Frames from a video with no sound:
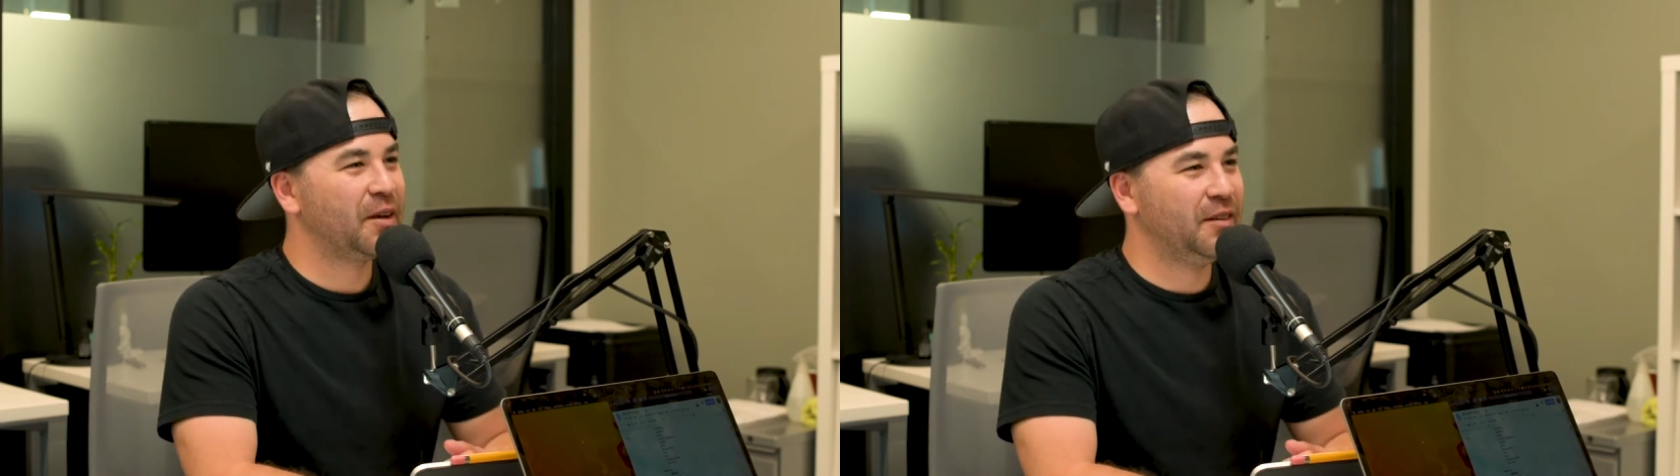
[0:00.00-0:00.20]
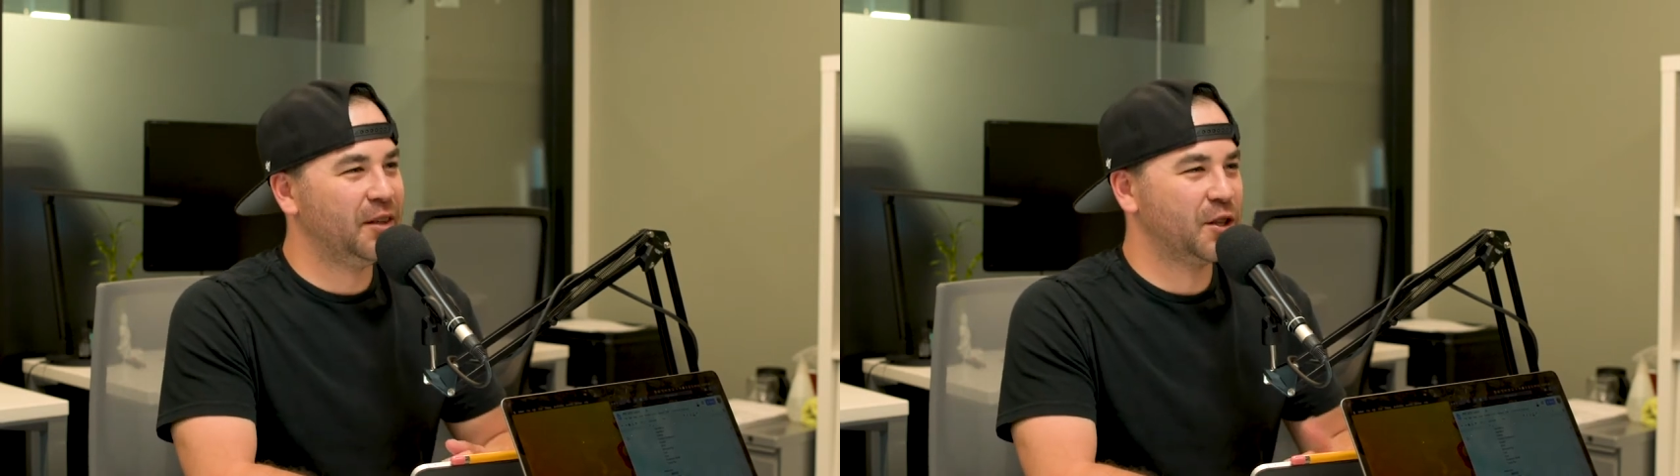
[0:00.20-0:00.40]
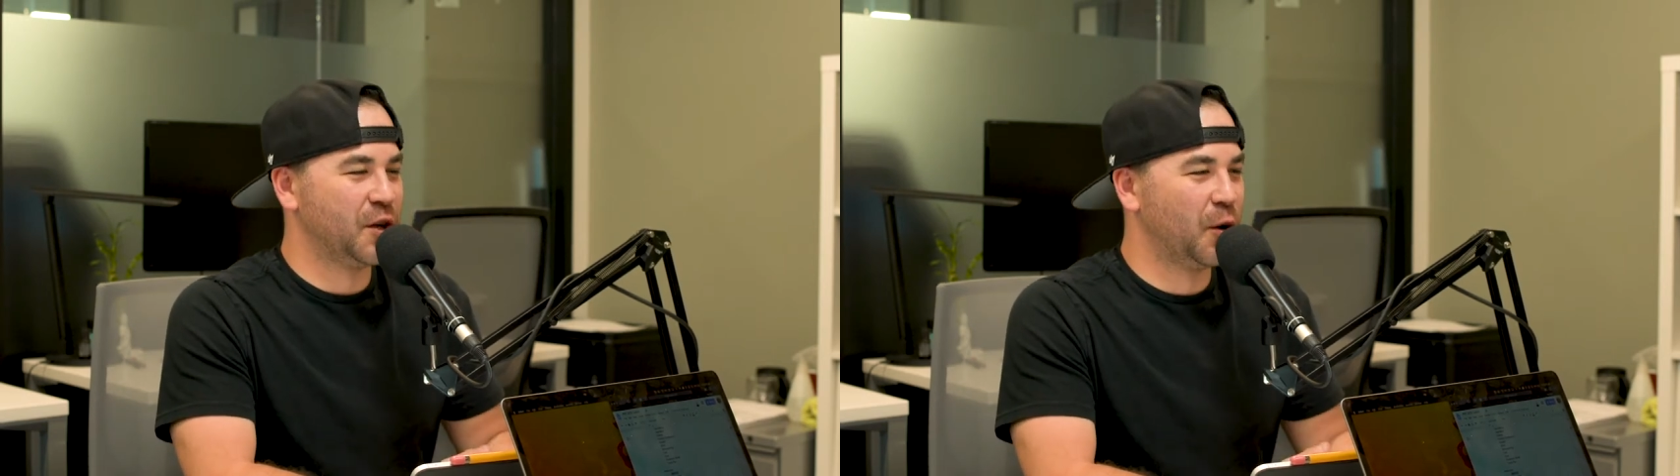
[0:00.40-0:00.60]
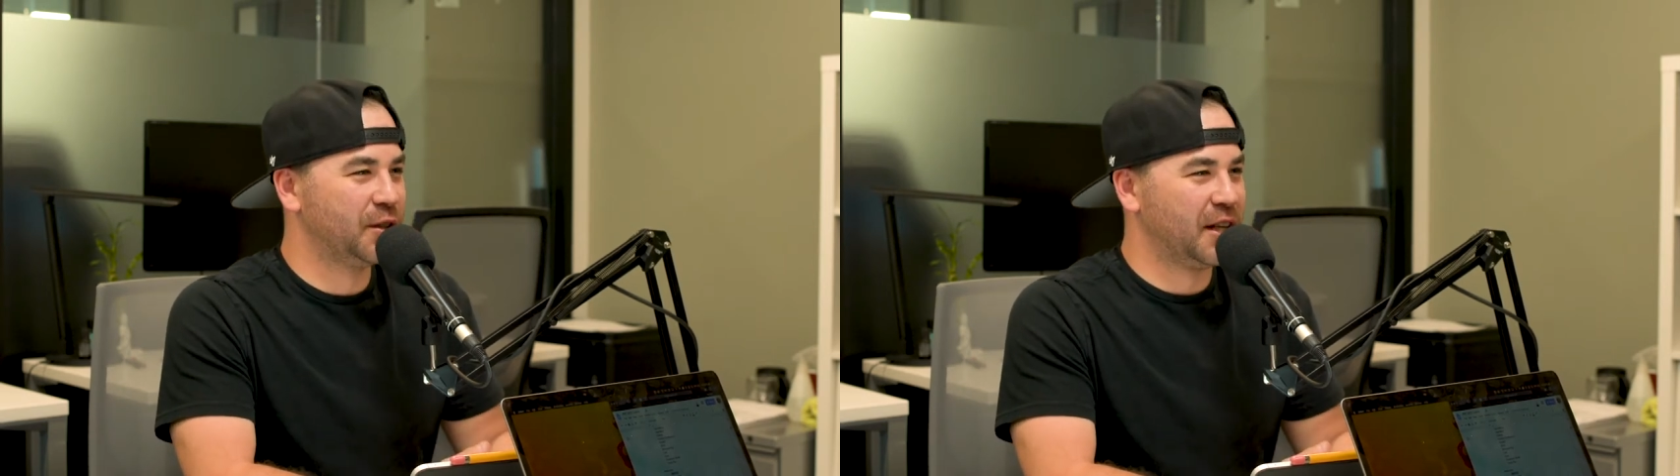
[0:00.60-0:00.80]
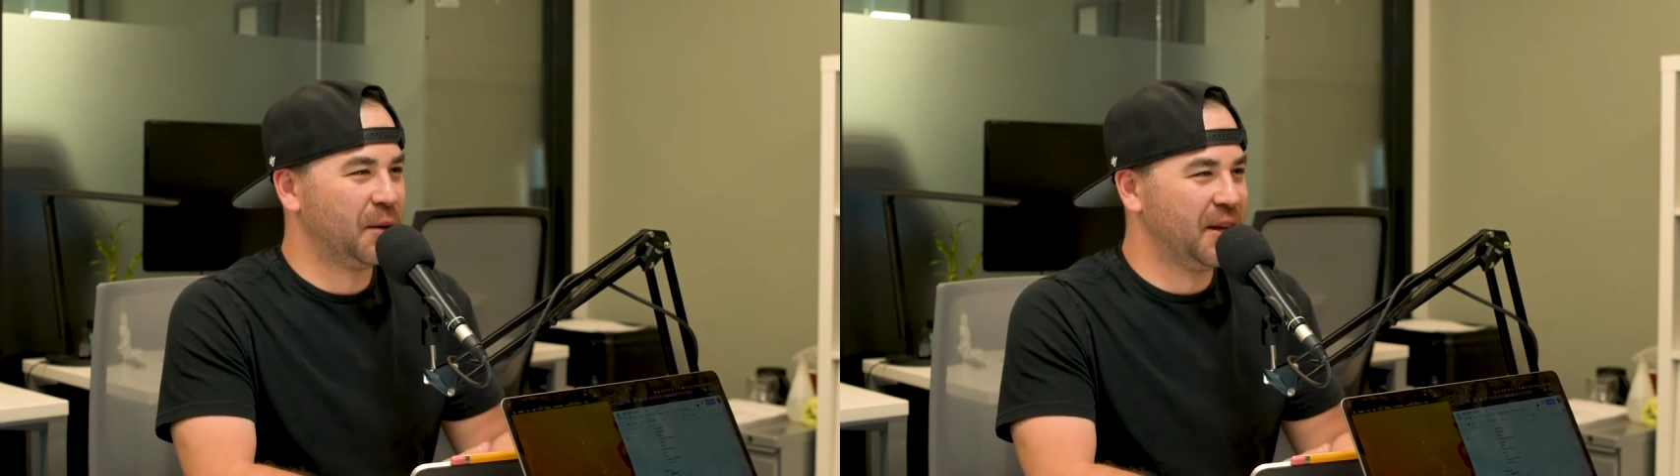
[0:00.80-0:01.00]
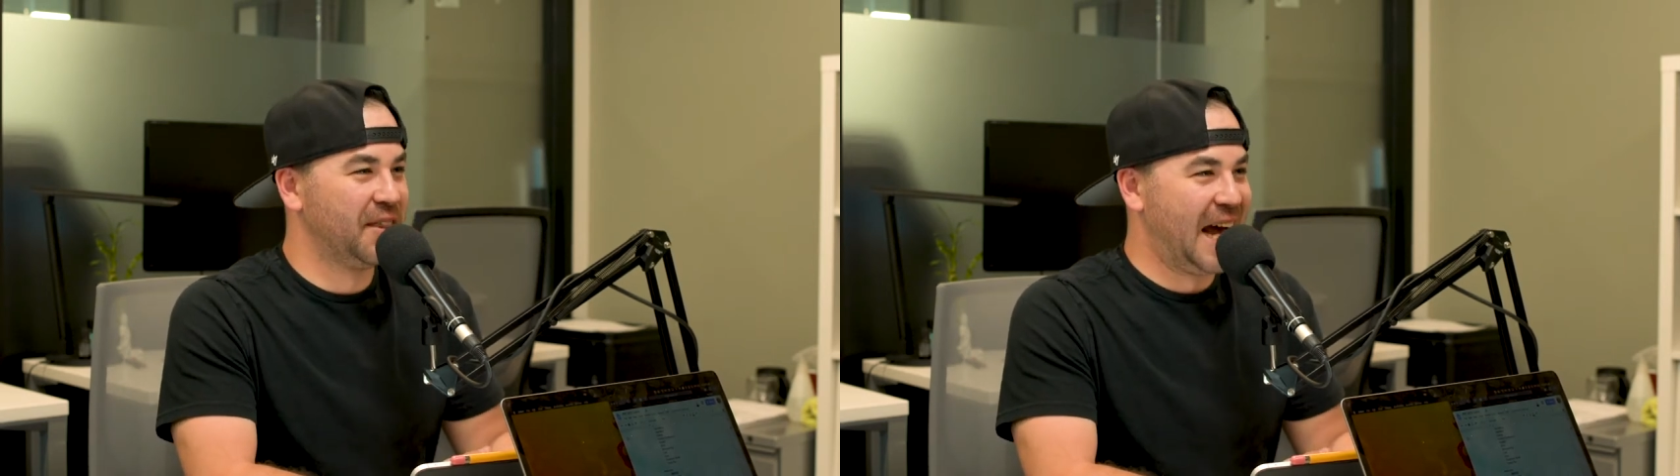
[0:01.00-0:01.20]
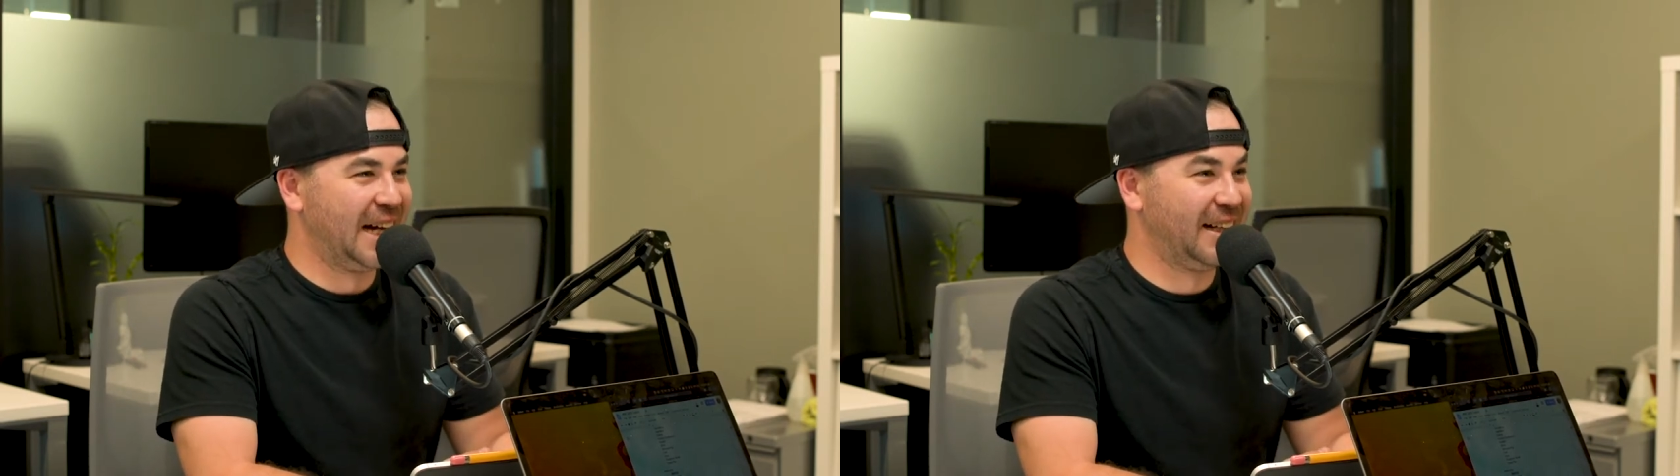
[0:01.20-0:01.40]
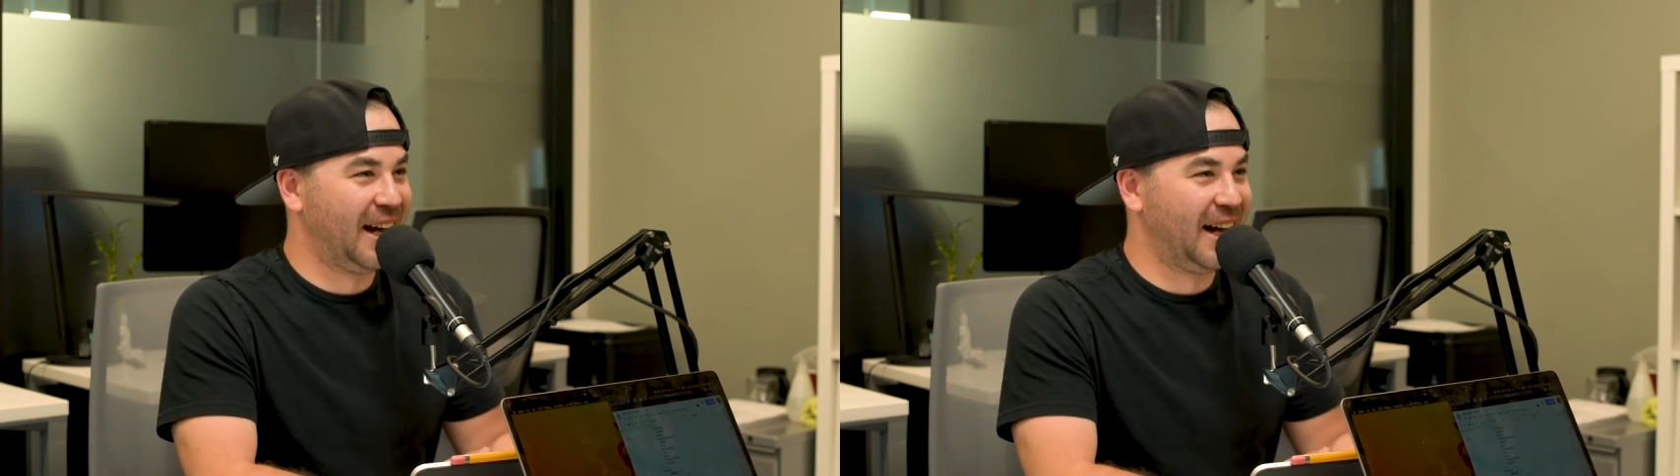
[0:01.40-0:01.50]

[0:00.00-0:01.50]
There's, there's gonna always going to be that